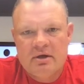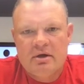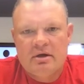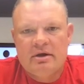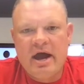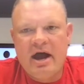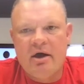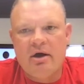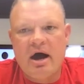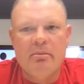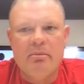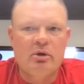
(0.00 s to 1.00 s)
Now,
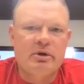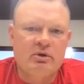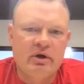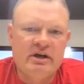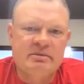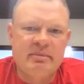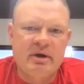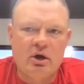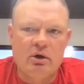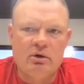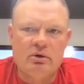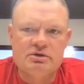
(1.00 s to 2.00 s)
I'm a little bit crazy on my
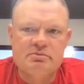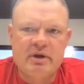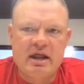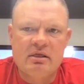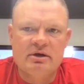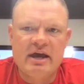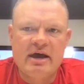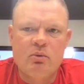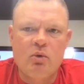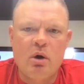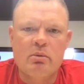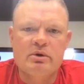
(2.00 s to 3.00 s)
goals, but I look at
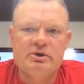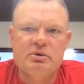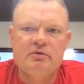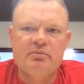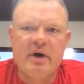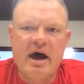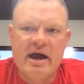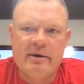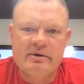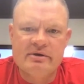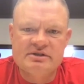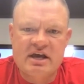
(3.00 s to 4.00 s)
what we're doing from a
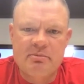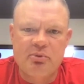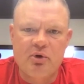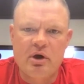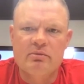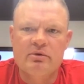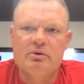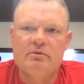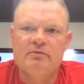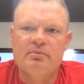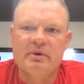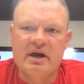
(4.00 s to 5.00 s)
hiring standpoint, we're doing
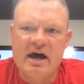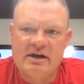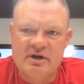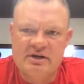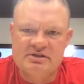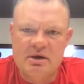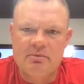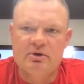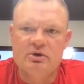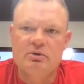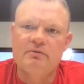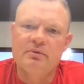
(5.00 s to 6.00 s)
from a contract standpoint,
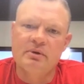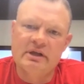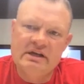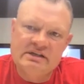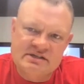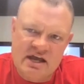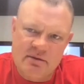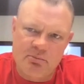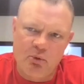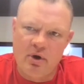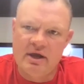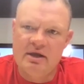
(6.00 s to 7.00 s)
we're doing from a lead
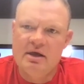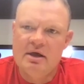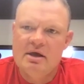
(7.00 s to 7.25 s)
standpoint.